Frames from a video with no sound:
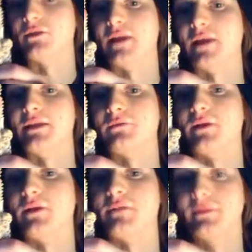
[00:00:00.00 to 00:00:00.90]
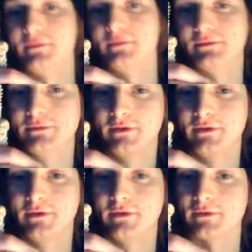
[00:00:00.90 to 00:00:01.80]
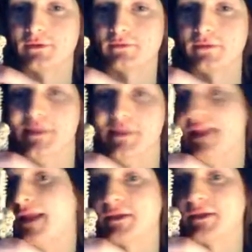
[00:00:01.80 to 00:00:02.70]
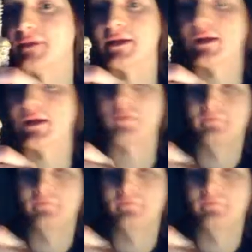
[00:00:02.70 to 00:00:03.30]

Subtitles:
directly in front of it. So, anyway, that's how I set it up.